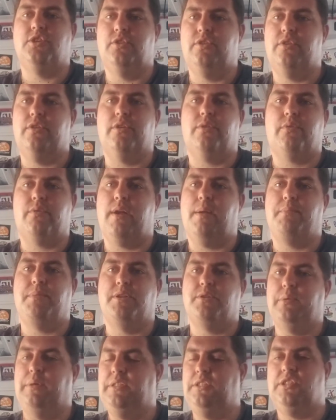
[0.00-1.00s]
nerd cred
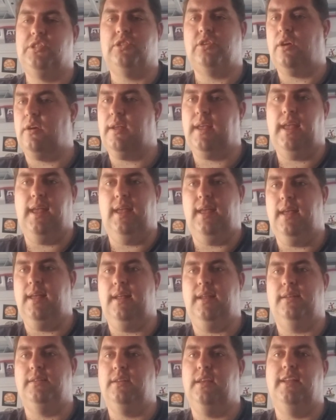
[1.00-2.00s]
between Stargate
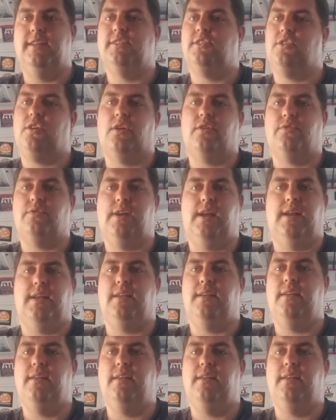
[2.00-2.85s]
and, and Star Trek,